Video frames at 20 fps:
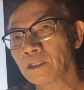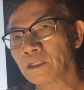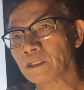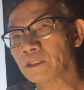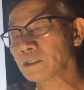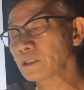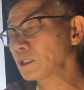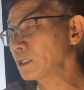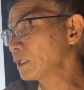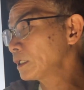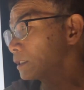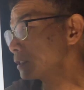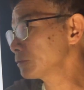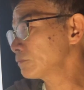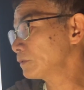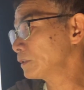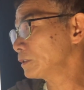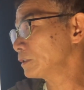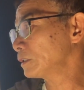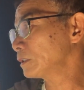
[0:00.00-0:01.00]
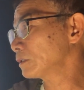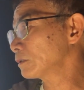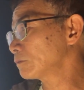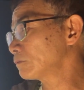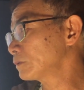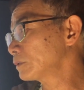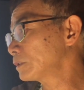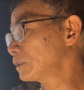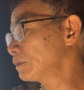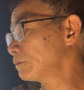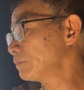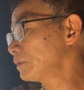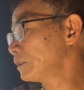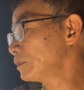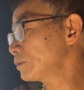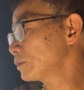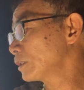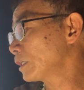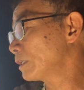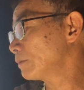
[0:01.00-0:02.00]
And the last one is that
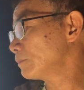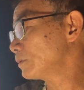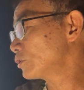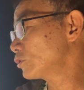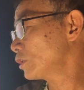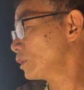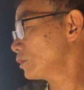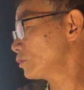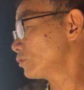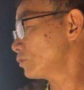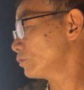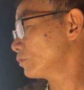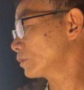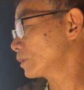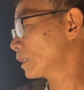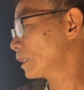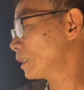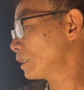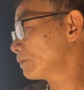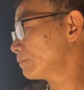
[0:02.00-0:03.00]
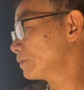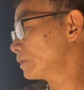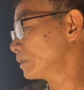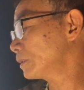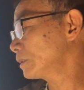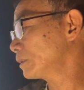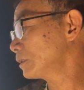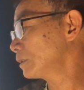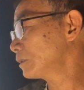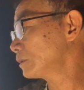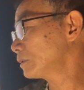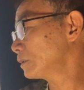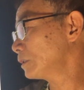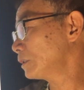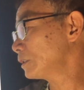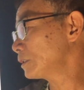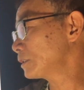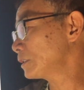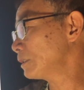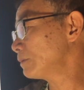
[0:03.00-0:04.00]
glutamate can be changed into GABA.
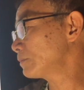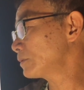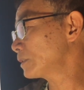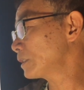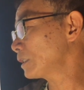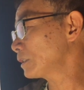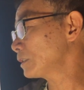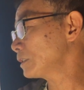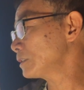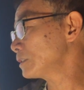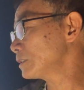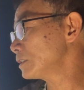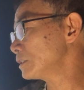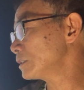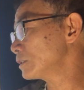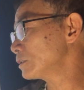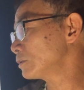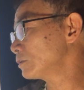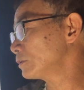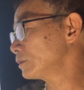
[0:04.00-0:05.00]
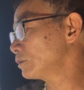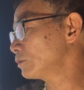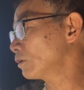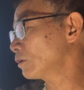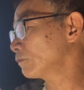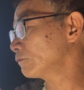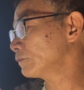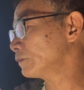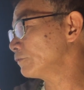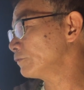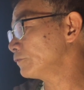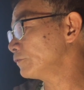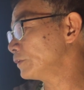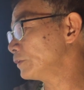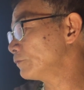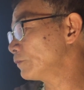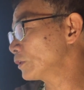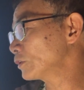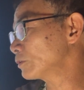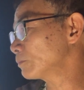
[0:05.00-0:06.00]
It seems that this is not
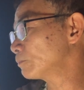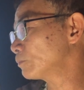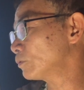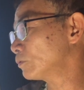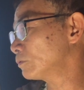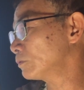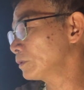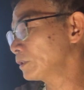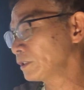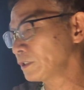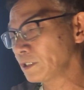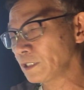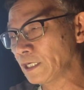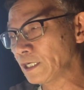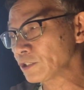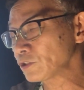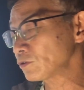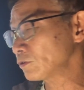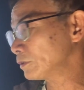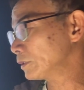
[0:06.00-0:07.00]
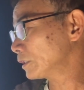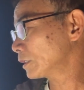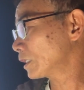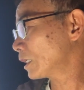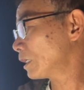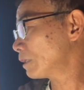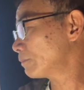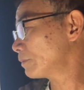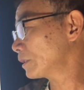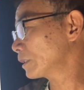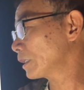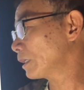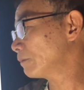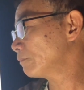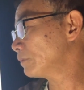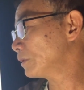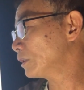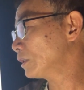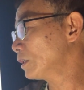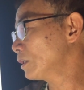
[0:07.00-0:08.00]
reversible. Actually, GABA can
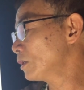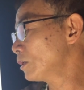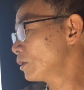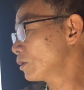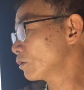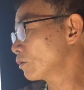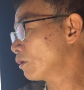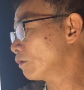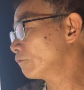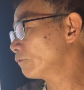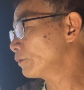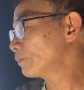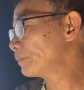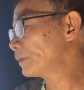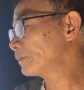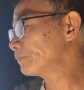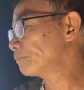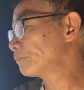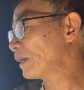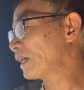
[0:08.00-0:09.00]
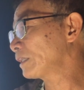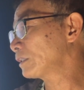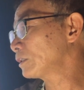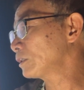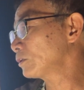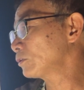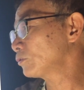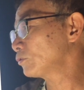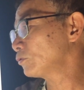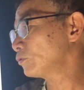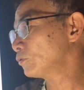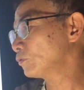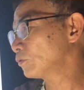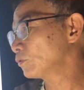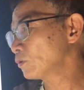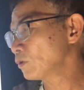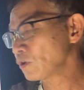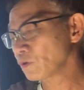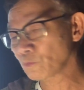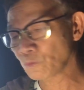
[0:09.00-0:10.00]
be converted back to
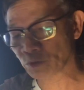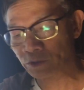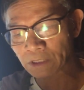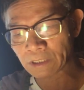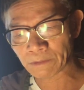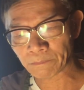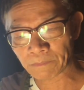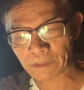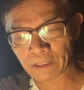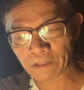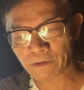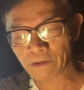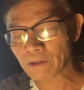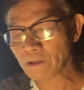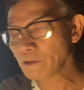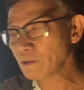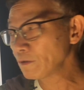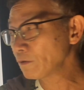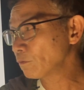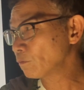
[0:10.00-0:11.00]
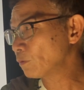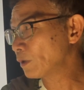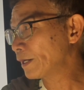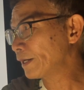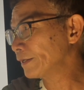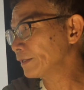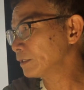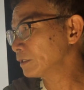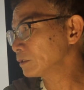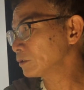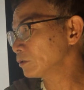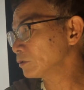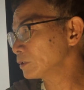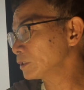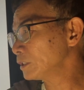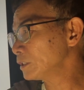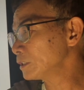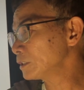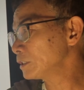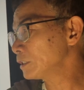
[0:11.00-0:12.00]
glutamate via the
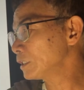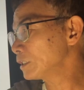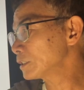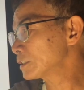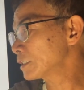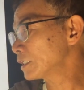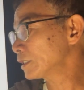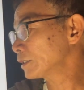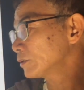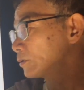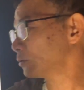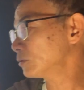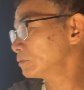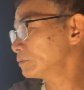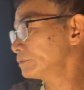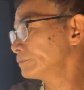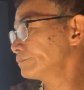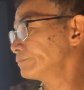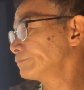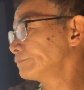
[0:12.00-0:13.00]
TCA cycle.